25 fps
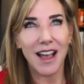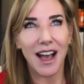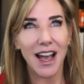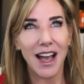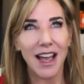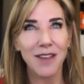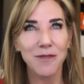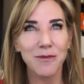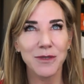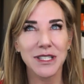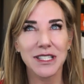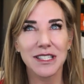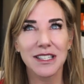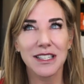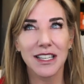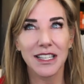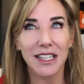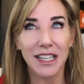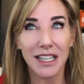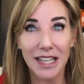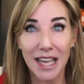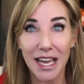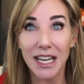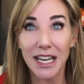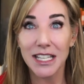I was going
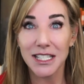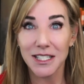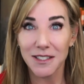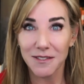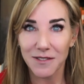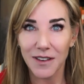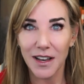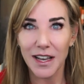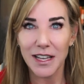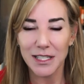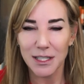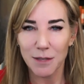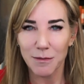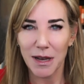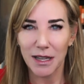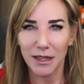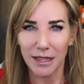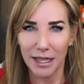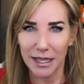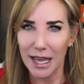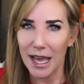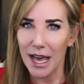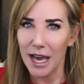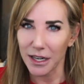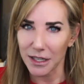to get his advice about
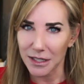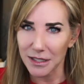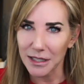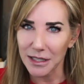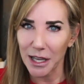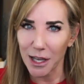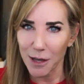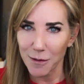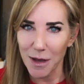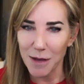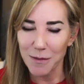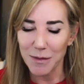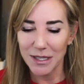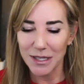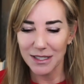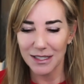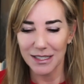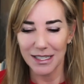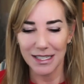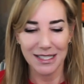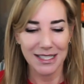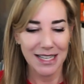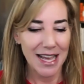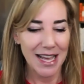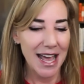like how to scale my
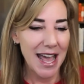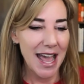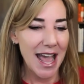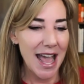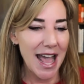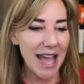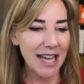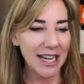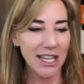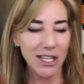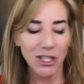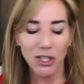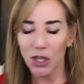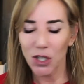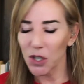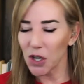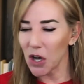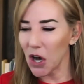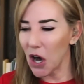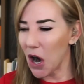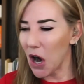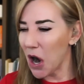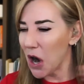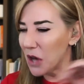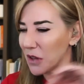business. And he took
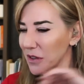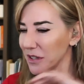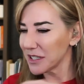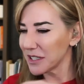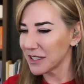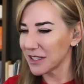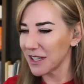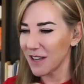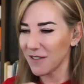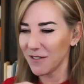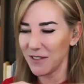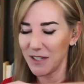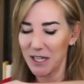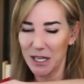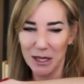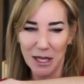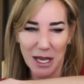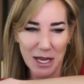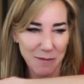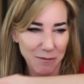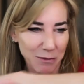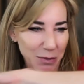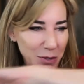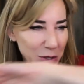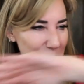all the stuff and he
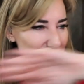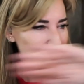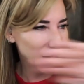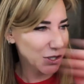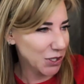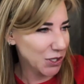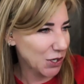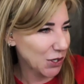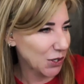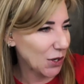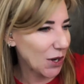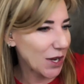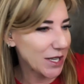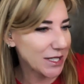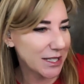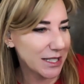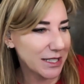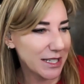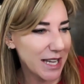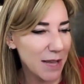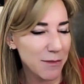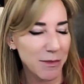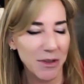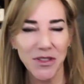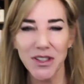like pushed it across the table.